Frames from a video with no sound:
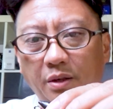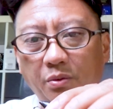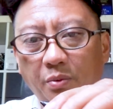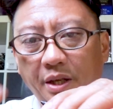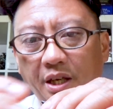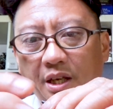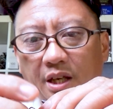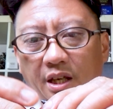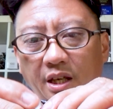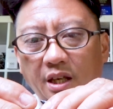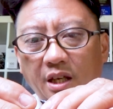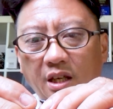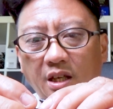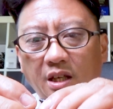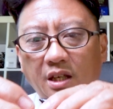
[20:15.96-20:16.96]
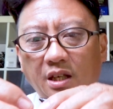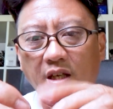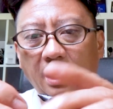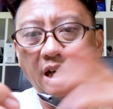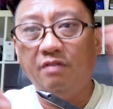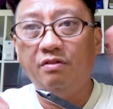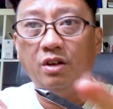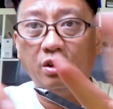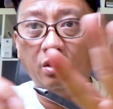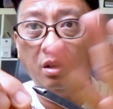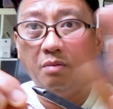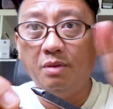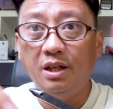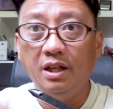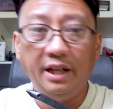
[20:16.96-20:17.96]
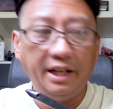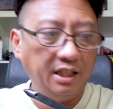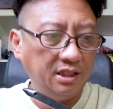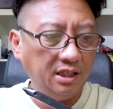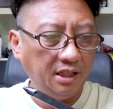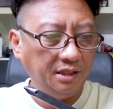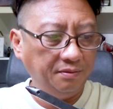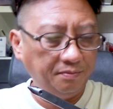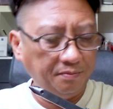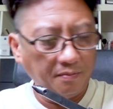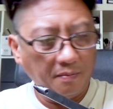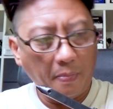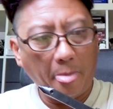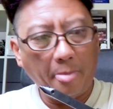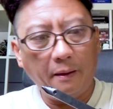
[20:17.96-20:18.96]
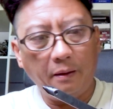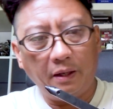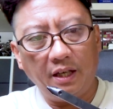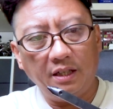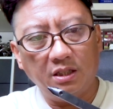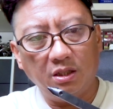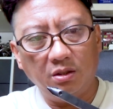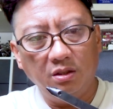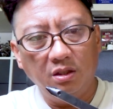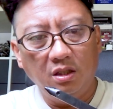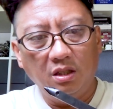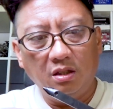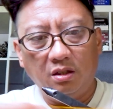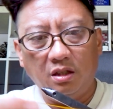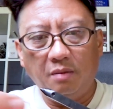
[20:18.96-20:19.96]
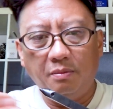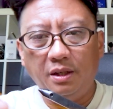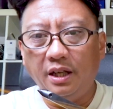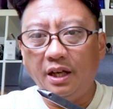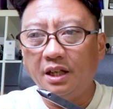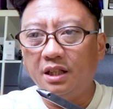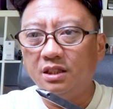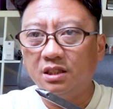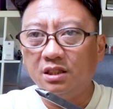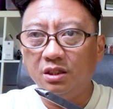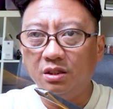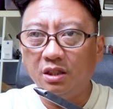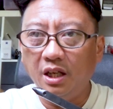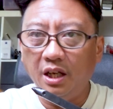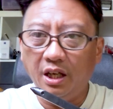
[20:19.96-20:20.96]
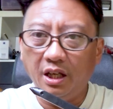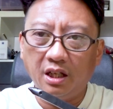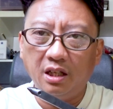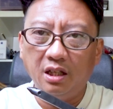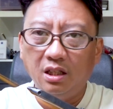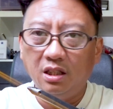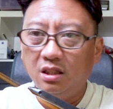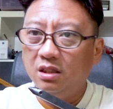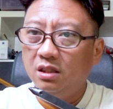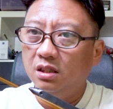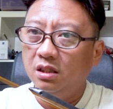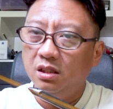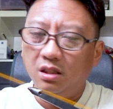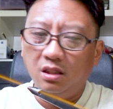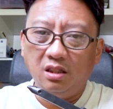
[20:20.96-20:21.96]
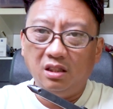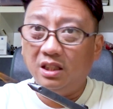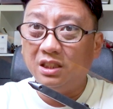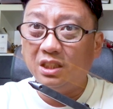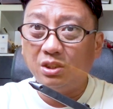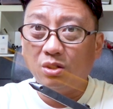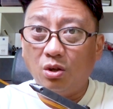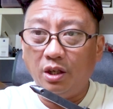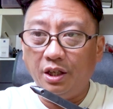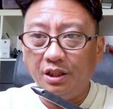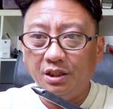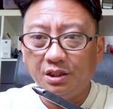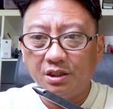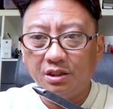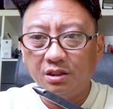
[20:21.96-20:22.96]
we have our rubber legs done. Okay, so rubber legs, you take, this is orange,